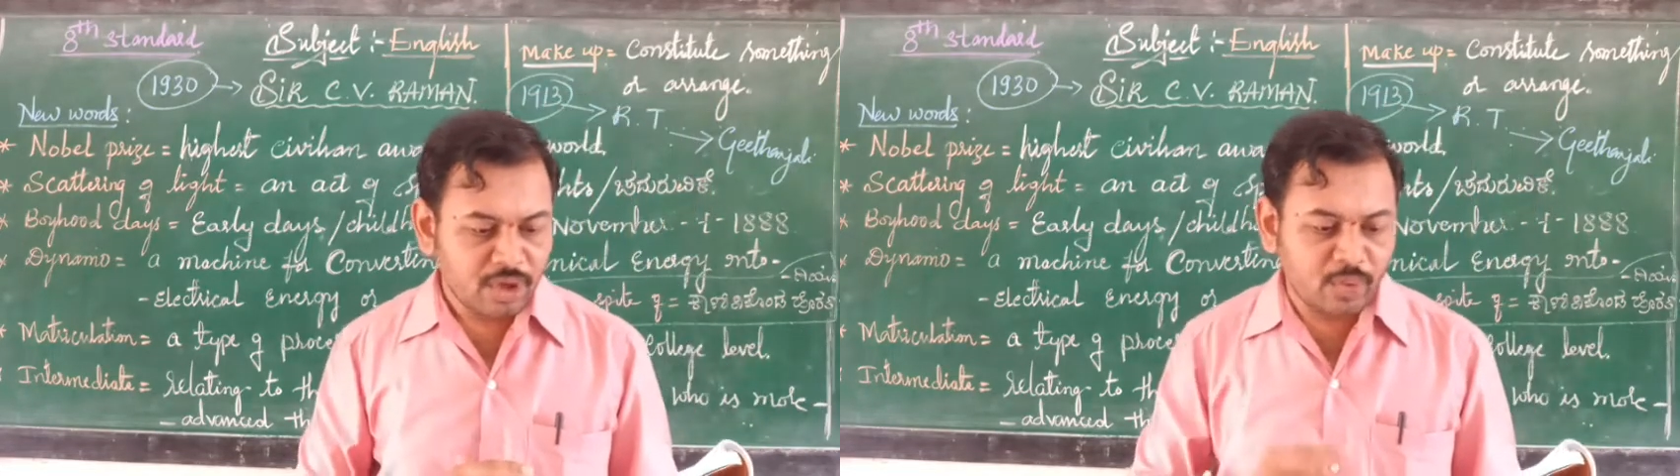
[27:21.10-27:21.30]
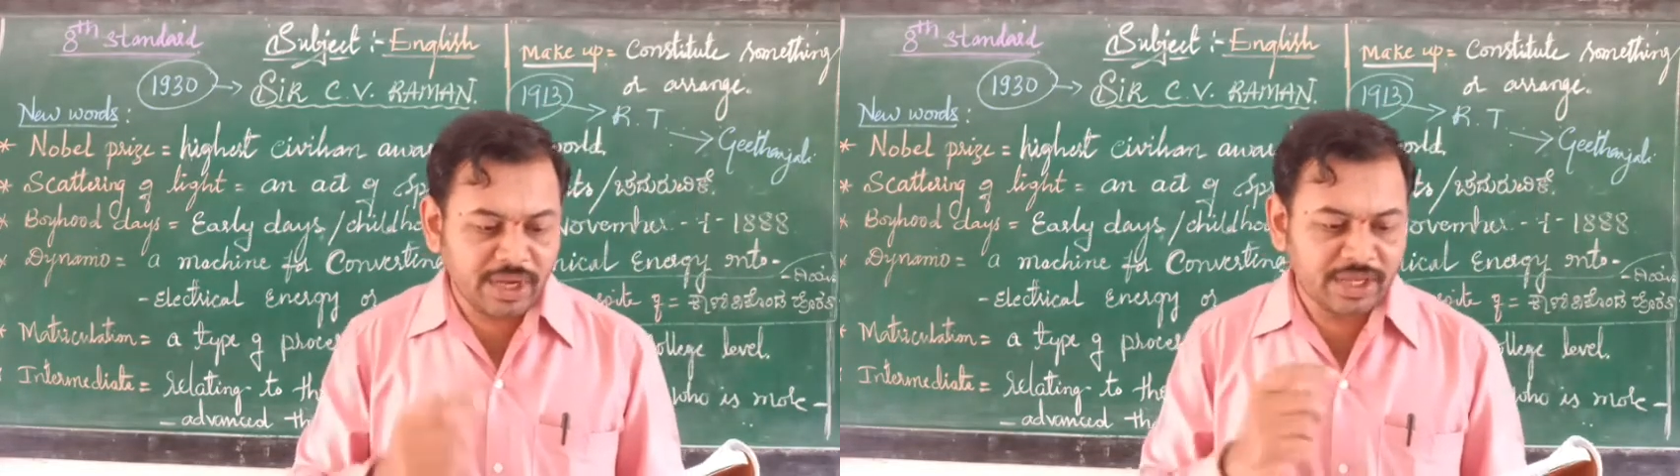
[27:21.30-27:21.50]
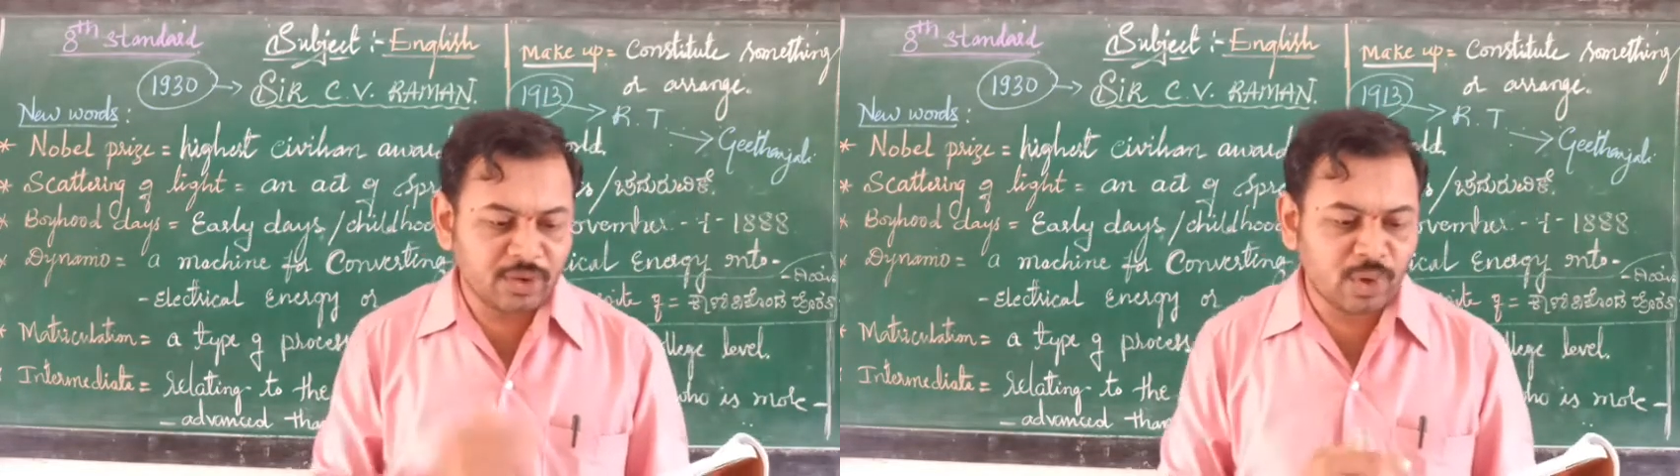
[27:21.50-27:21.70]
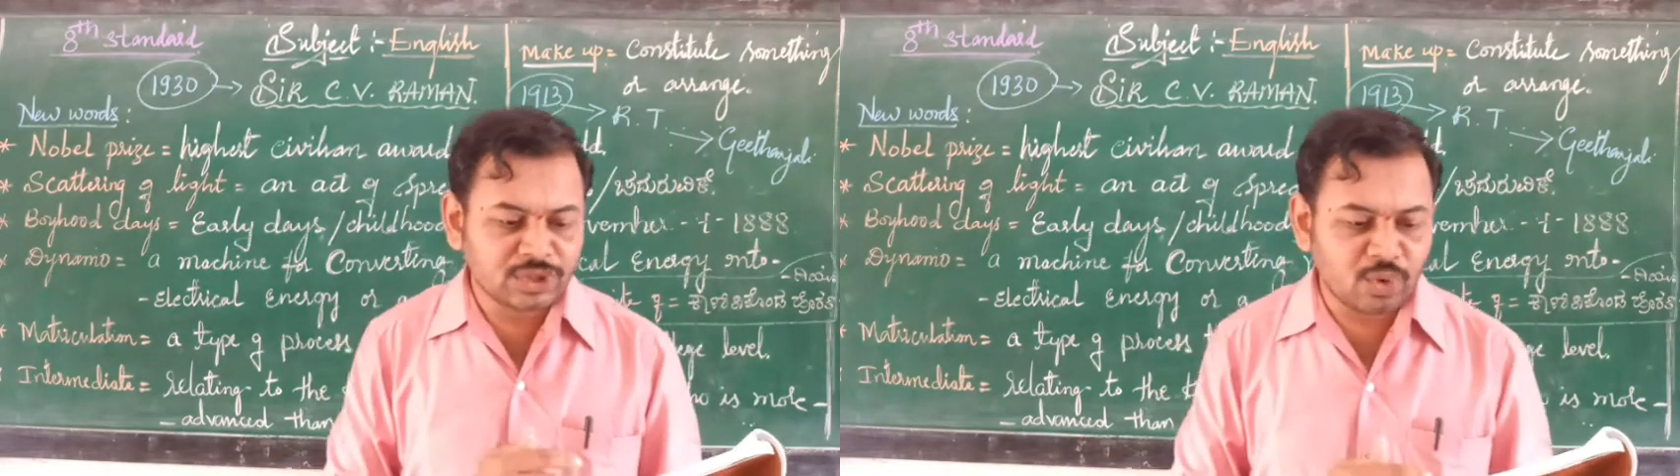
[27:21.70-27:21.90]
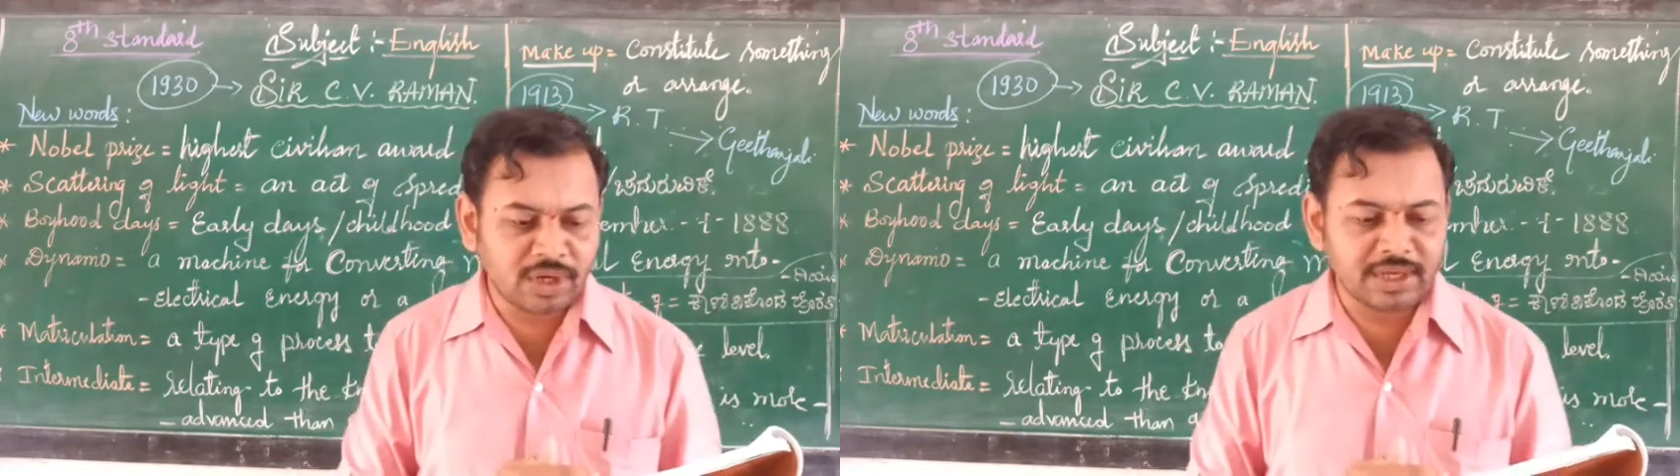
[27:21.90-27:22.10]
When he was
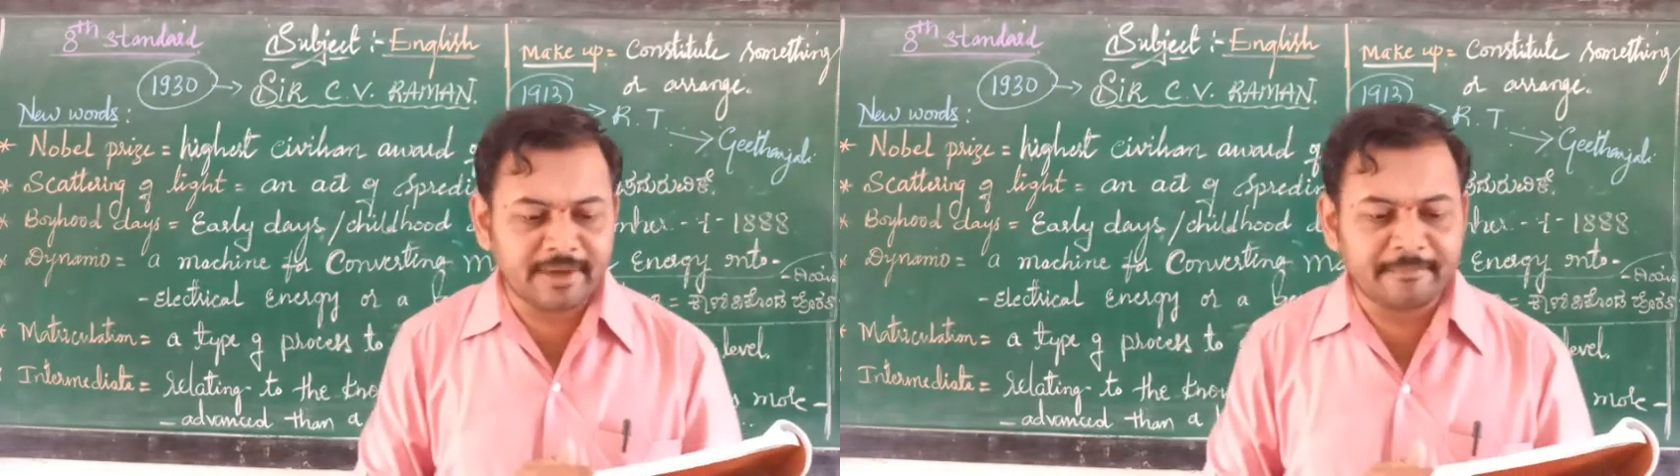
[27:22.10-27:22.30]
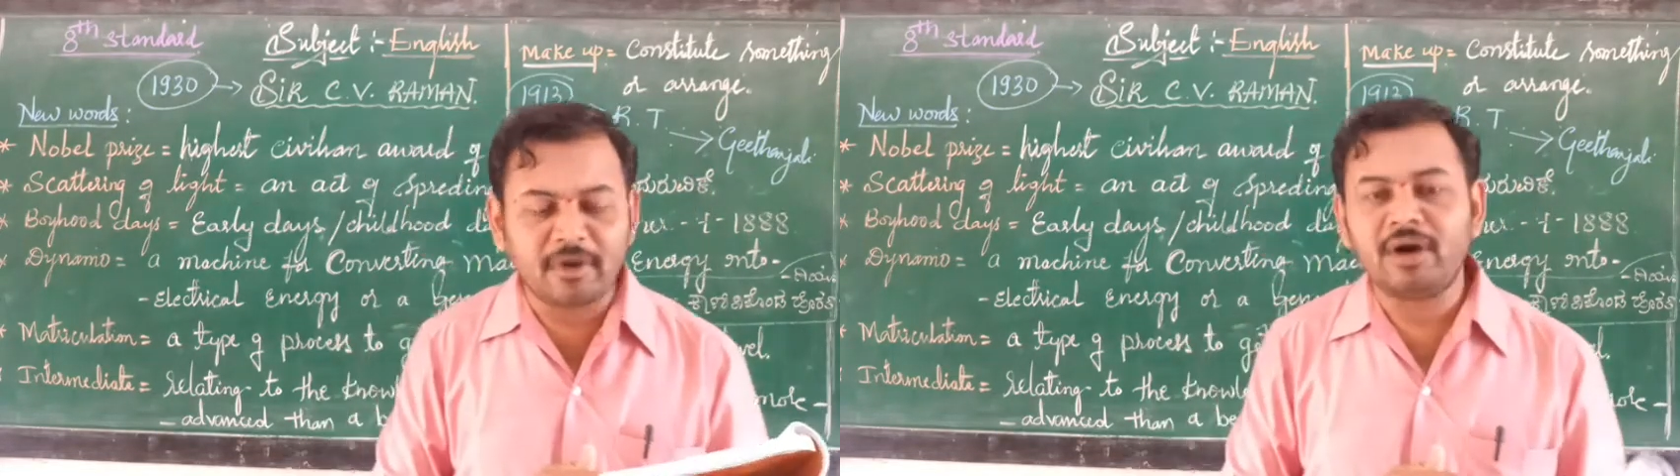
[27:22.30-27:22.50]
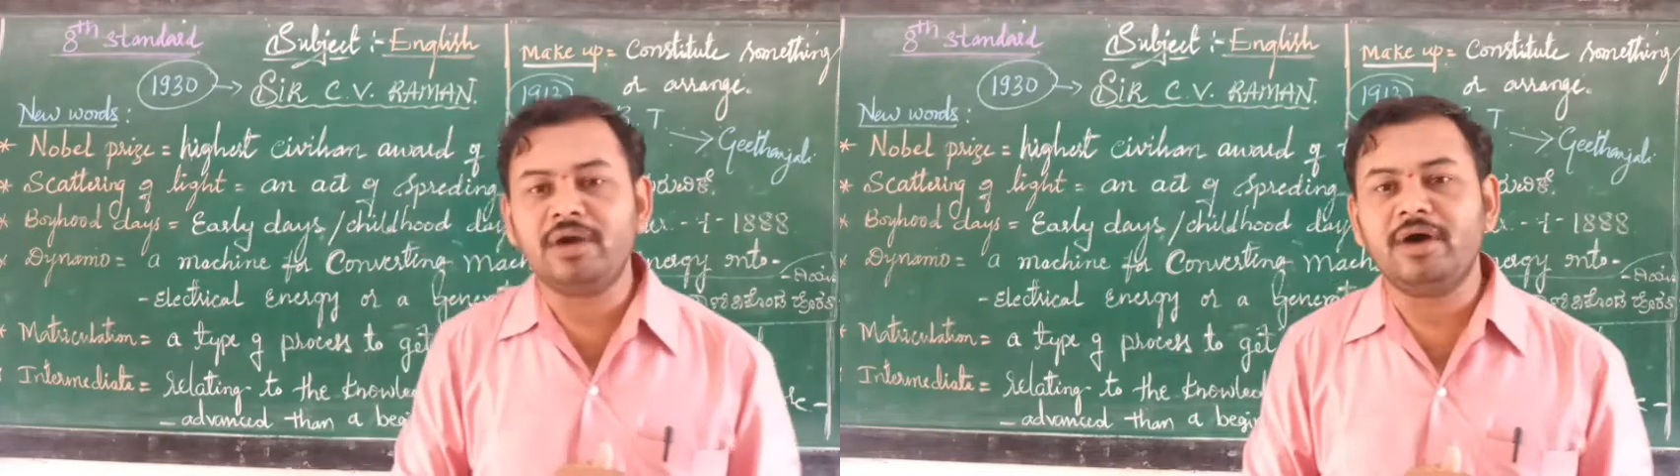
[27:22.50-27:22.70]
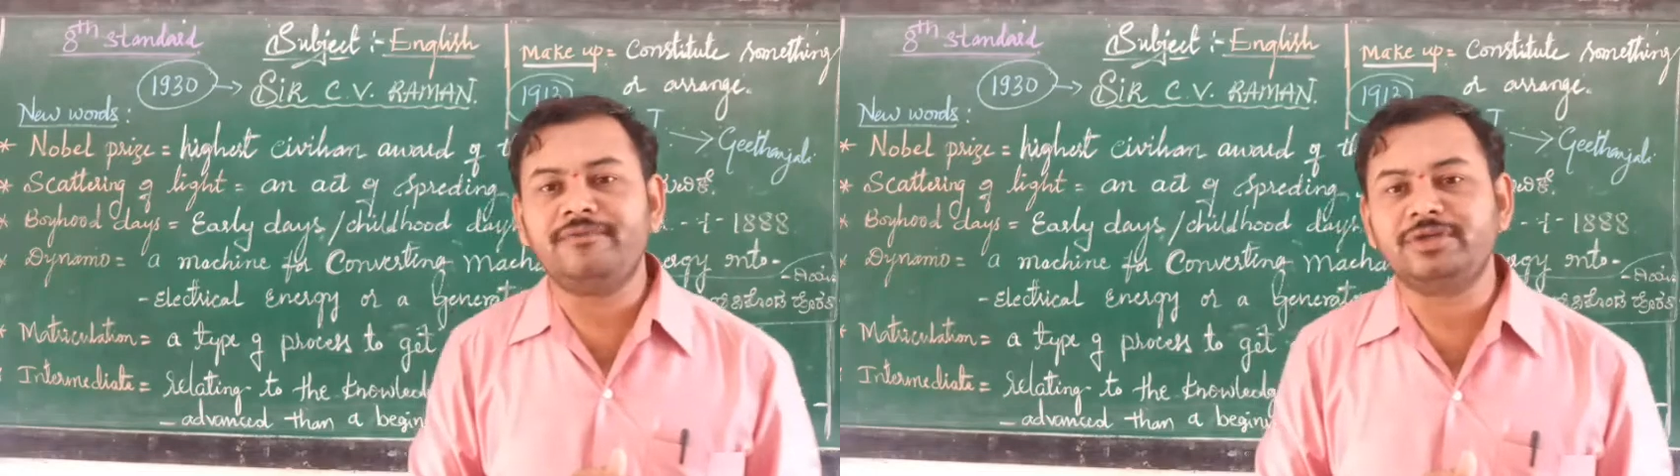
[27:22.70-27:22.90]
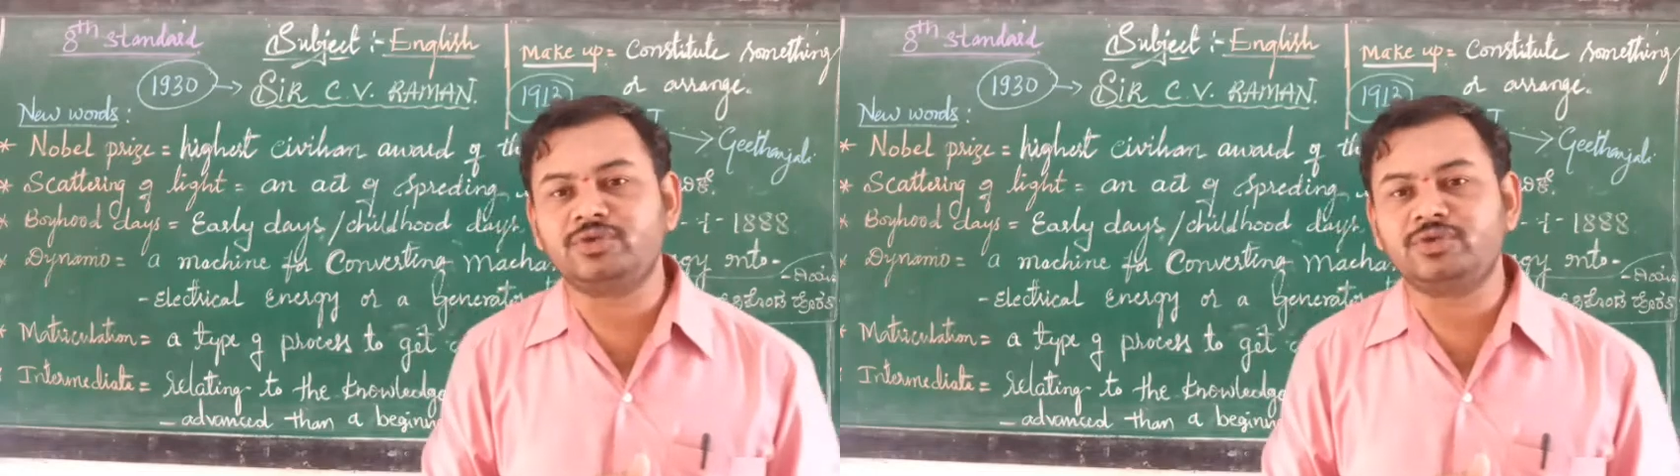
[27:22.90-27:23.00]
only a boy of